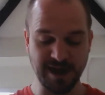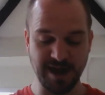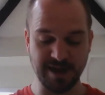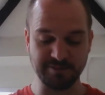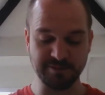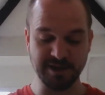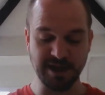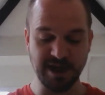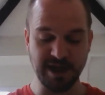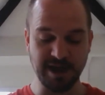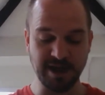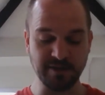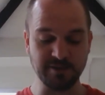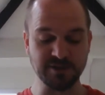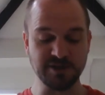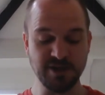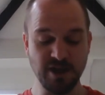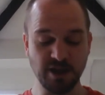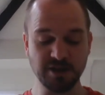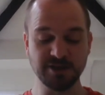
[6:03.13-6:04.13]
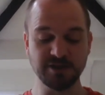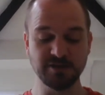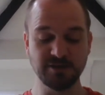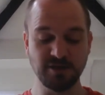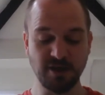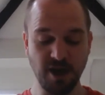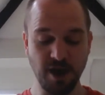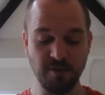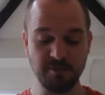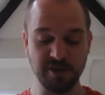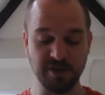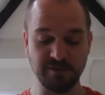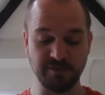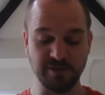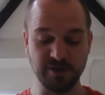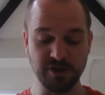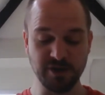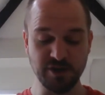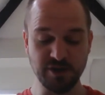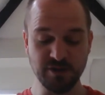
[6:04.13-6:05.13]
times, it was not uncommon for
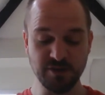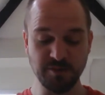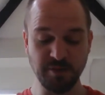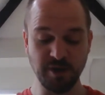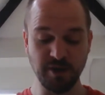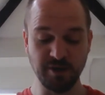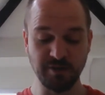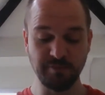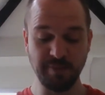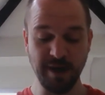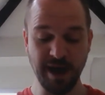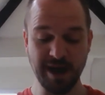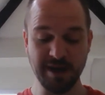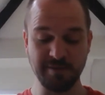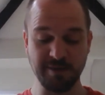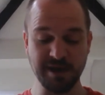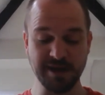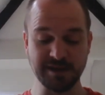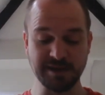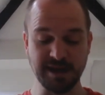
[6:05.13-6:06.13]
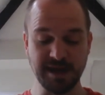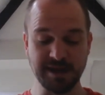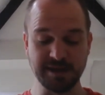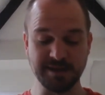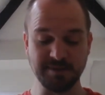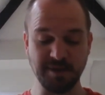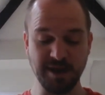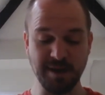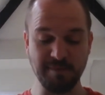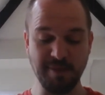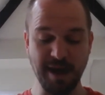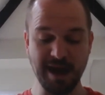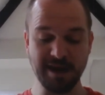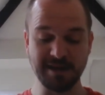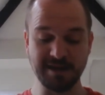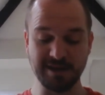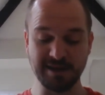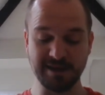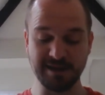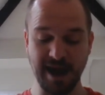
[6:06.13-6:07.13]
newborn babies to be
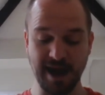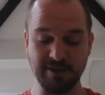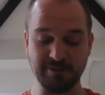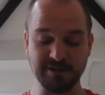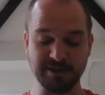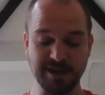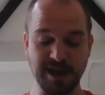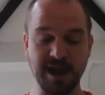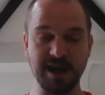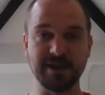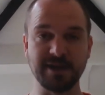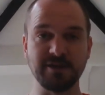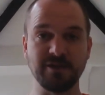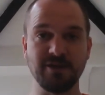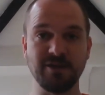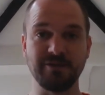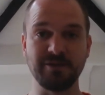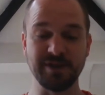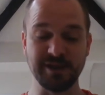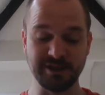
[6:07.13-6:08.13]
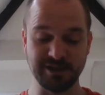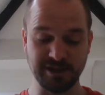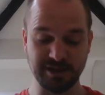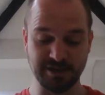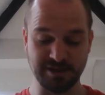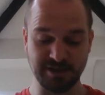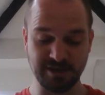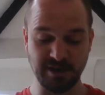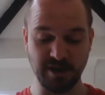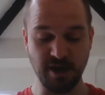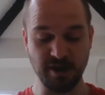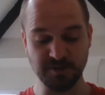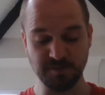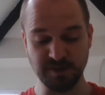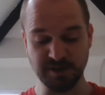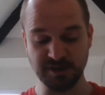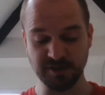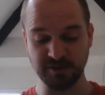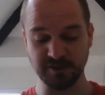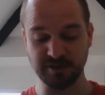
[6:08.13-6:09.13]
abandoned outside orphanages,
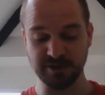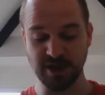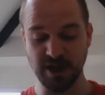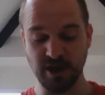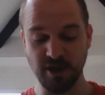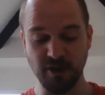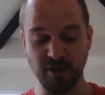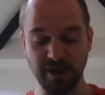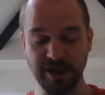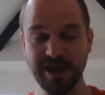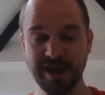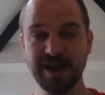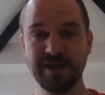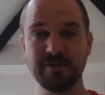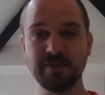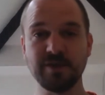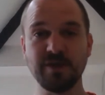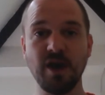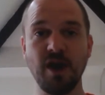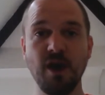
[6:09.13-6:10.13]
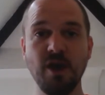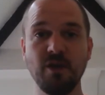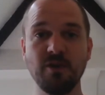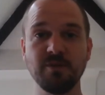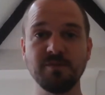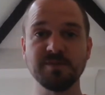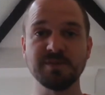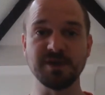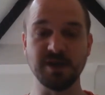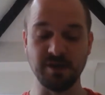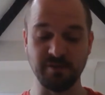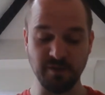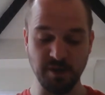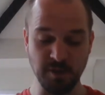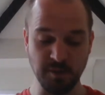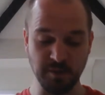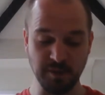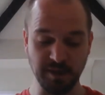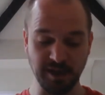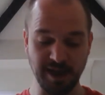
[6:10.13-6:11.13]
hospitals, or even the homes of
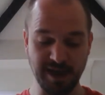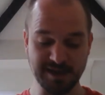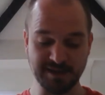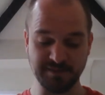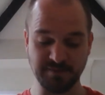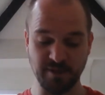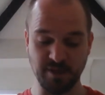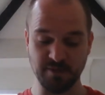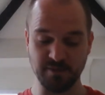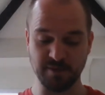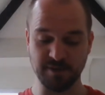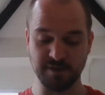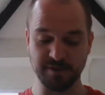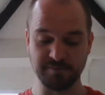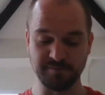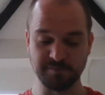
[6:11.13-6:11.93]
upper-class folk.